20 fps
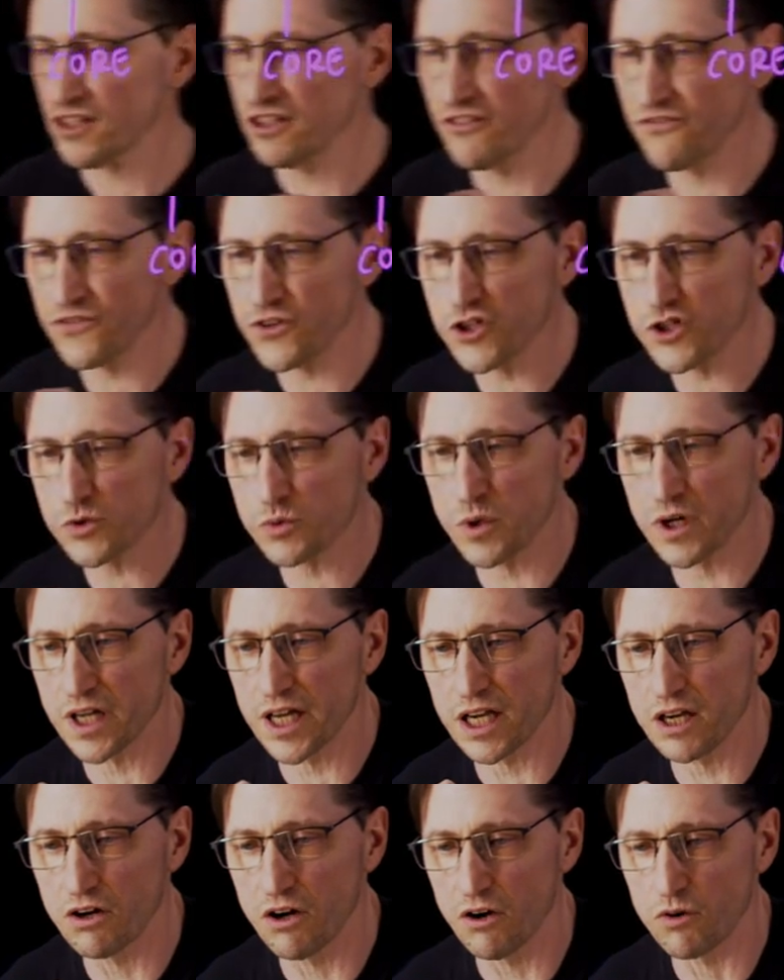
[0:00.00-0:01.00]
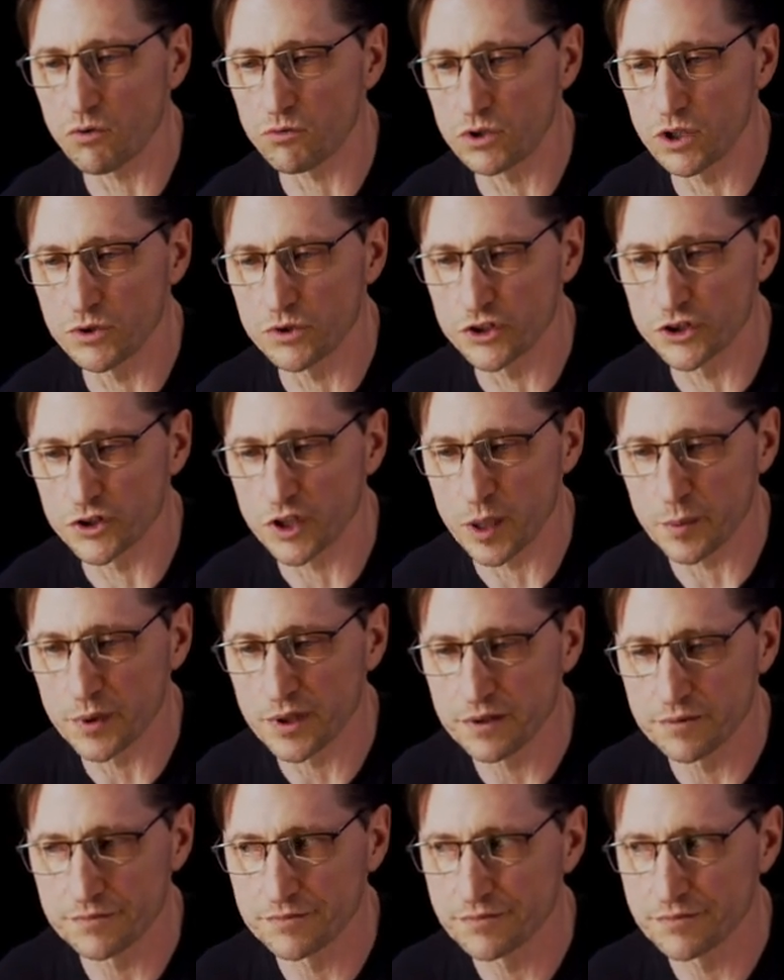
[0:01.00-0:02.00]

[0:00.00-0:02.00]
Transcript: The first one I call road trip.